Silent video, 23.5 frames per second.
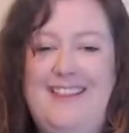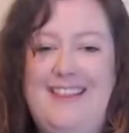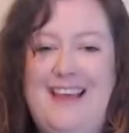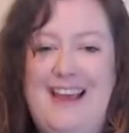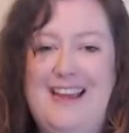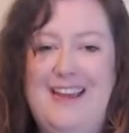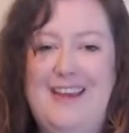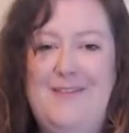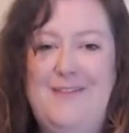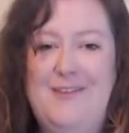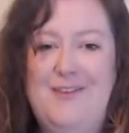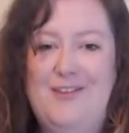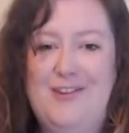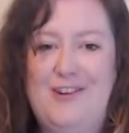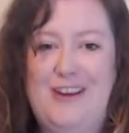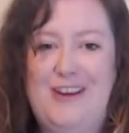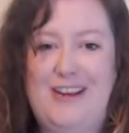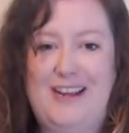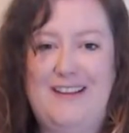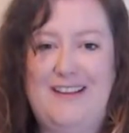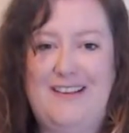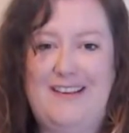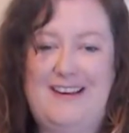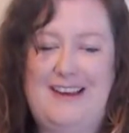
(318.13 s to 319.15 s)
thank you for joining
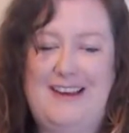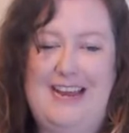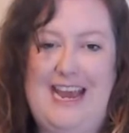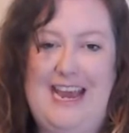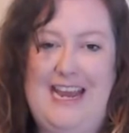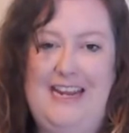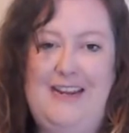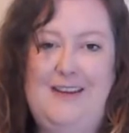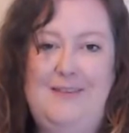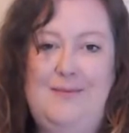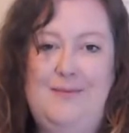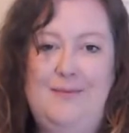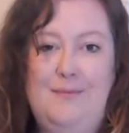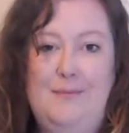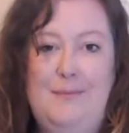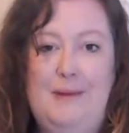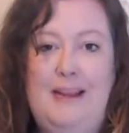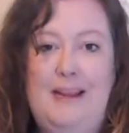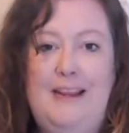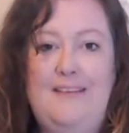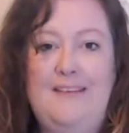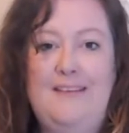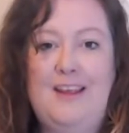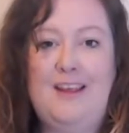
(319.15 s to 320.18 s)
us today.
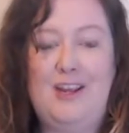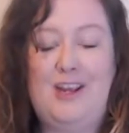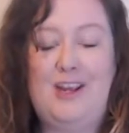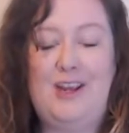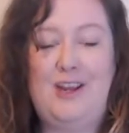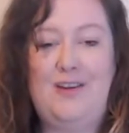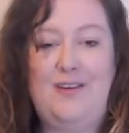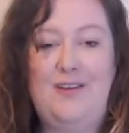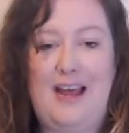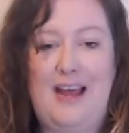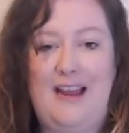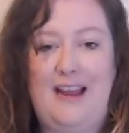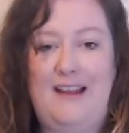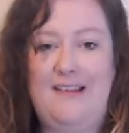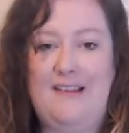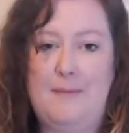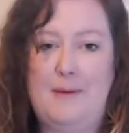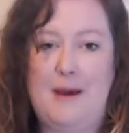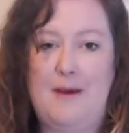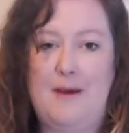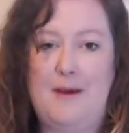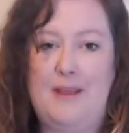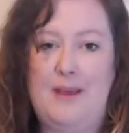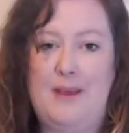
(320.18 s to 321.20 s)
Please can you tell us
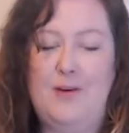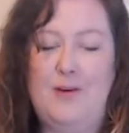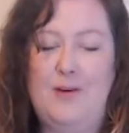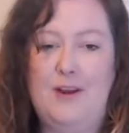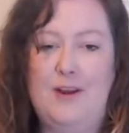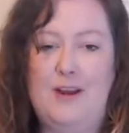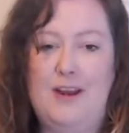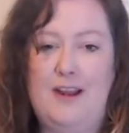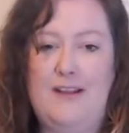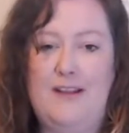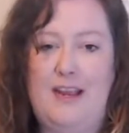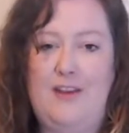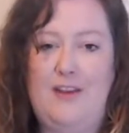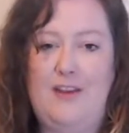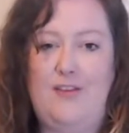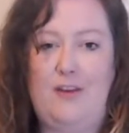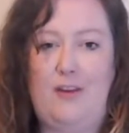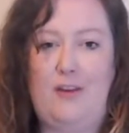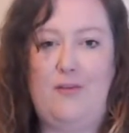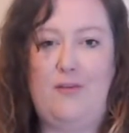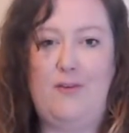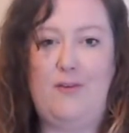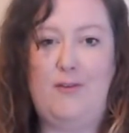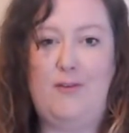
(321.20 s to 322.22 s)
about the
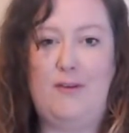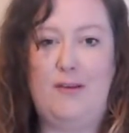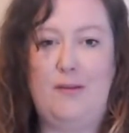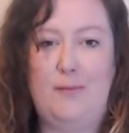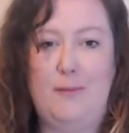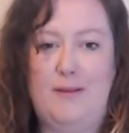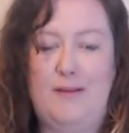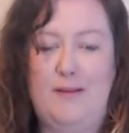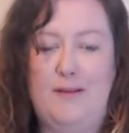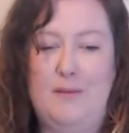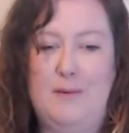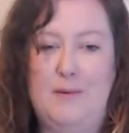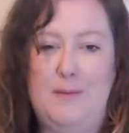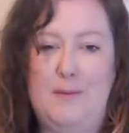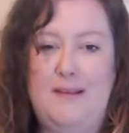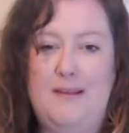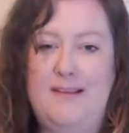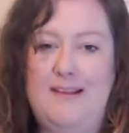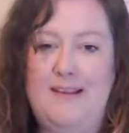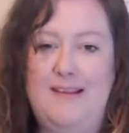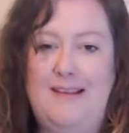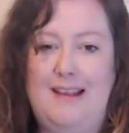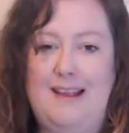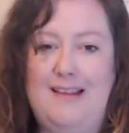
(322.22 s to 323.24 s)
Organisation for Responsible
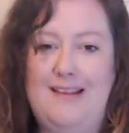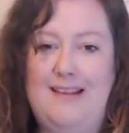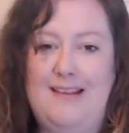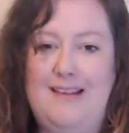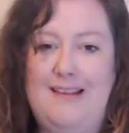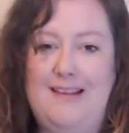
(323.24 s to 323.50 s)
Businesses?